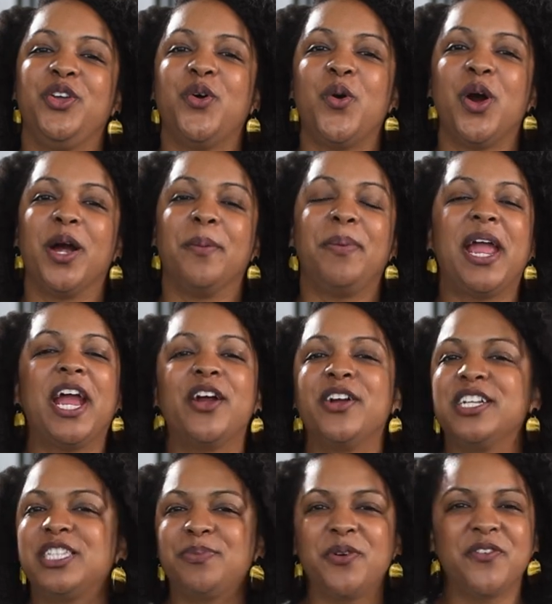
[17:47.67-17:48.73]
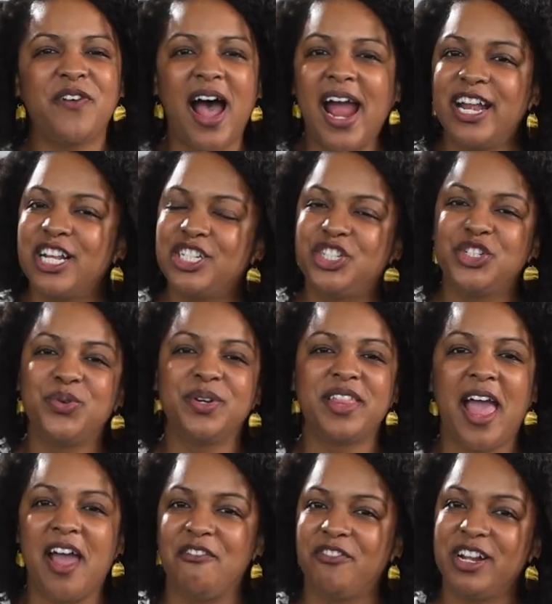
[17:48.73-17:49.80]
your parents provided you with
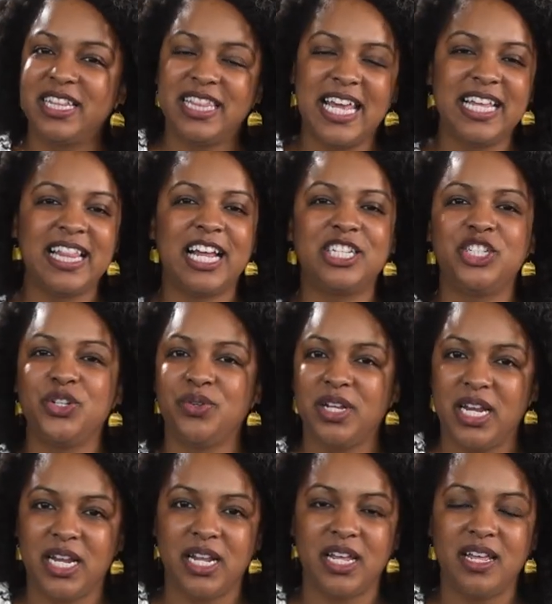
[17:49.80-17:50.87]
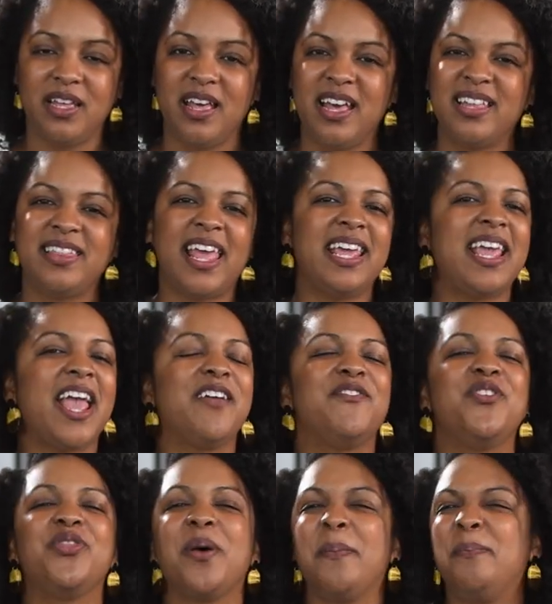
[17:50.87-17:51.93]
everything that you needed. They gave
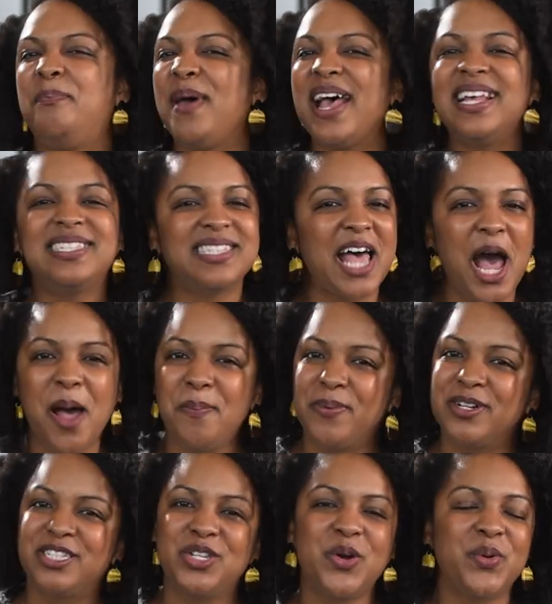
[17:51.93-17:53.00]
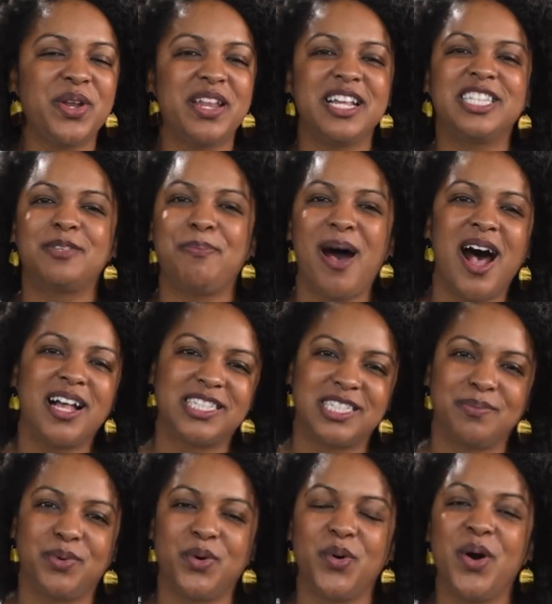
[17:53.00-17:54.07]
you the best opportunities
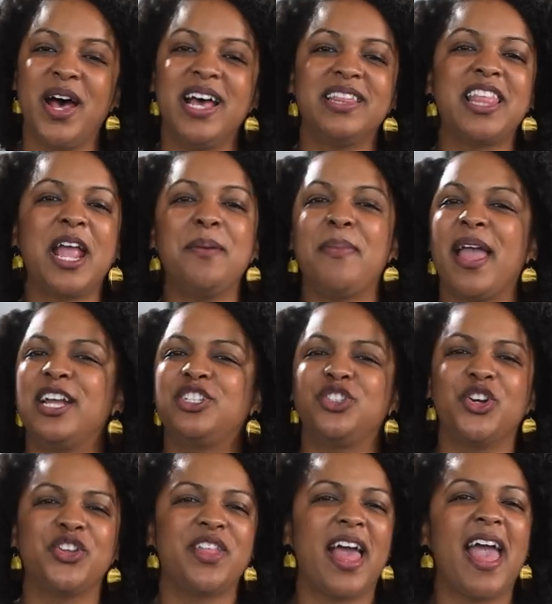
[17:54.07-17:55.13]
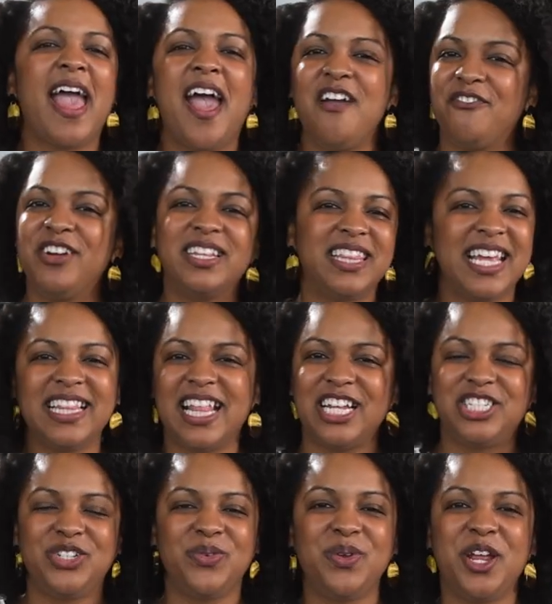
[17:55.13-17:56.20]
possible. They made sure that everything
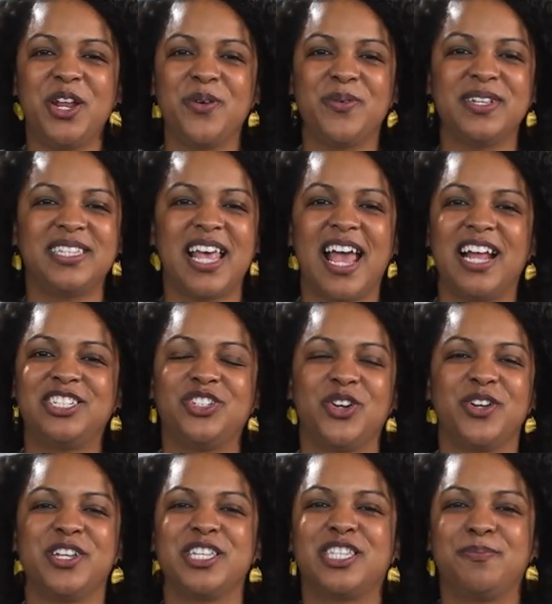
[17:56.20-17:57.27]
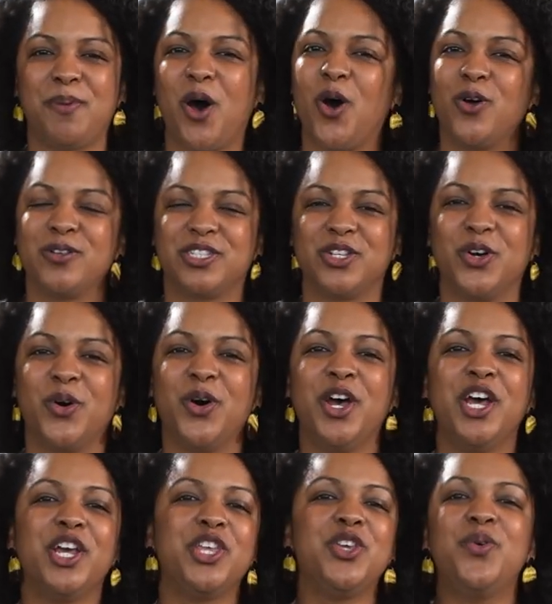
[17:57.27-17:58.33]
that you needed was at your disposal.
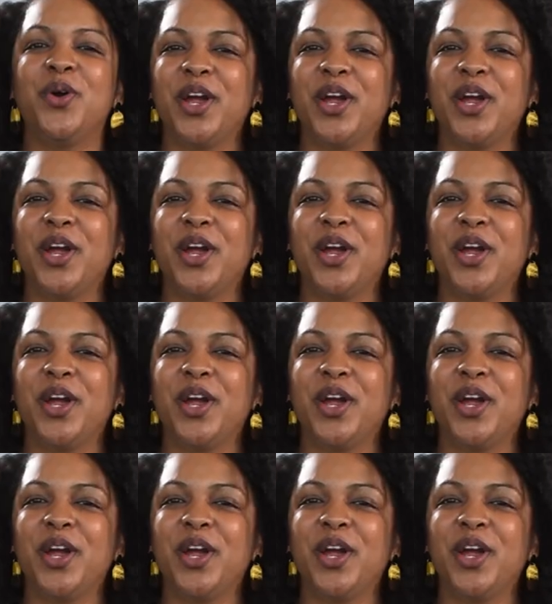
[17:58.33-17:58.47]
You